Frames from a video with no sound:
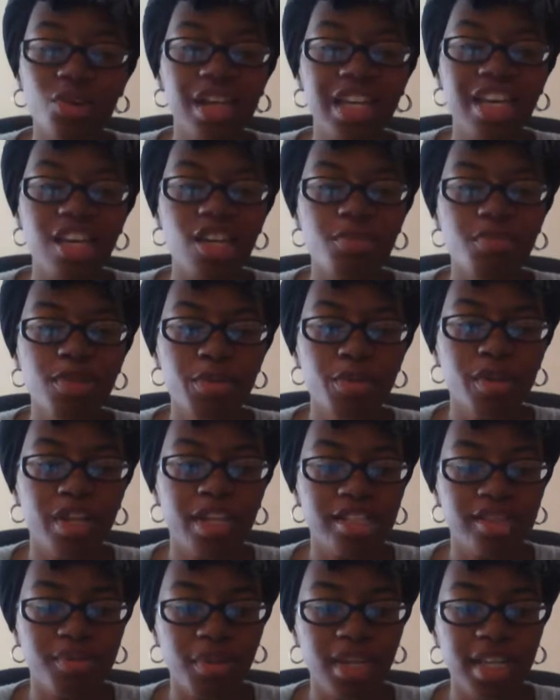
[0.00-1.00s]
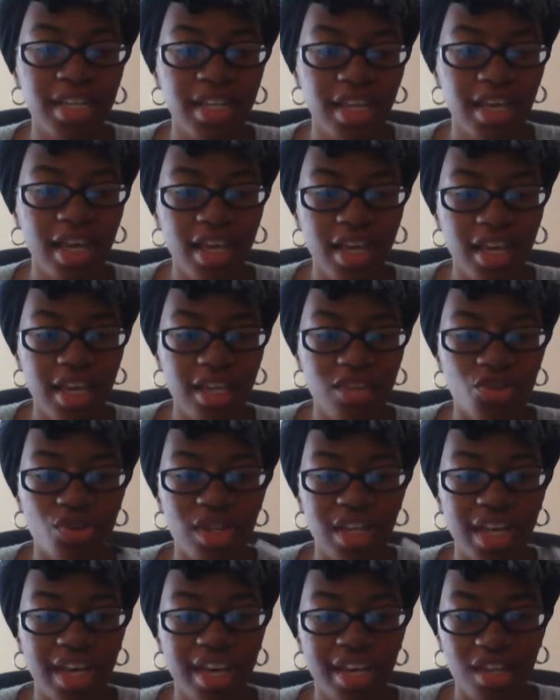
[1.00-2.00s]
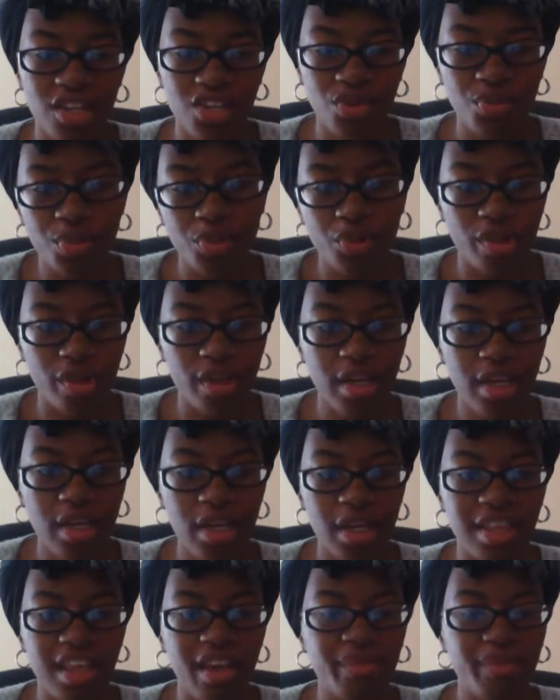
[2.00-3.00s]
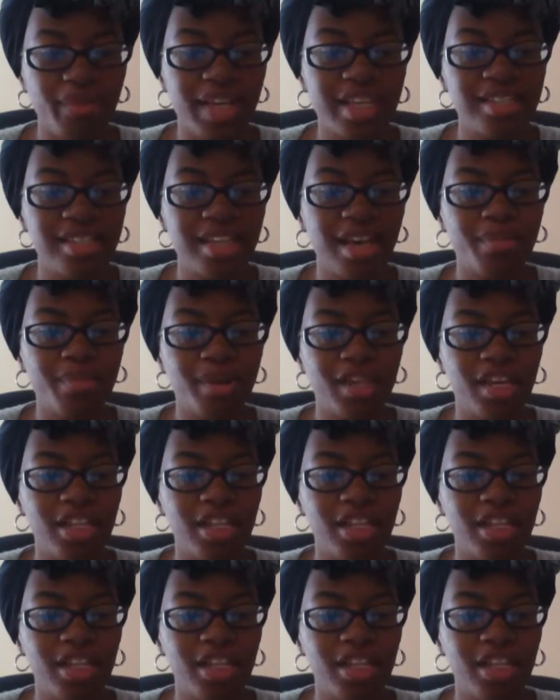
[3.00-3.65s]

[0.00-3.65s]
know a lot of people that's been gay and they're not anymore, and that that's not